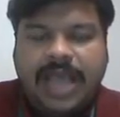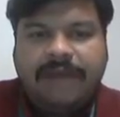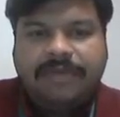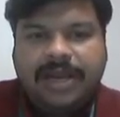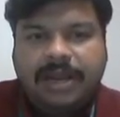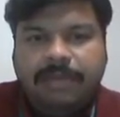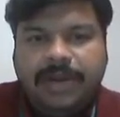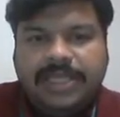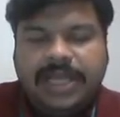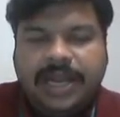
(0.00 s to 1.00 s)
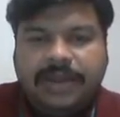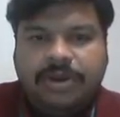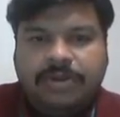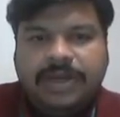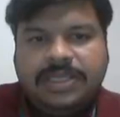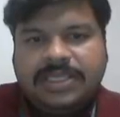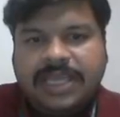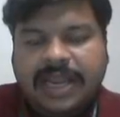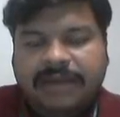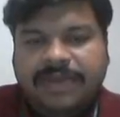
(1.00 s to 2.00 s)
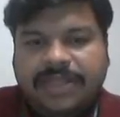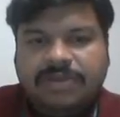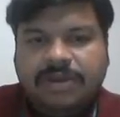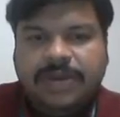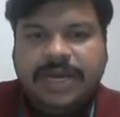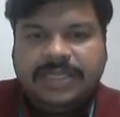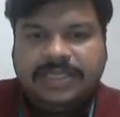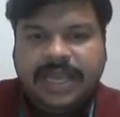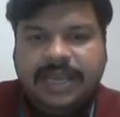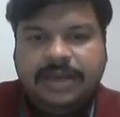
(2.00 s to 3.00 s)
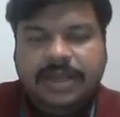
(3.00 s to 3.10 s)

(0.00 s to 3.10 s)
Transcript: After completing the requirement, the second phase will be design.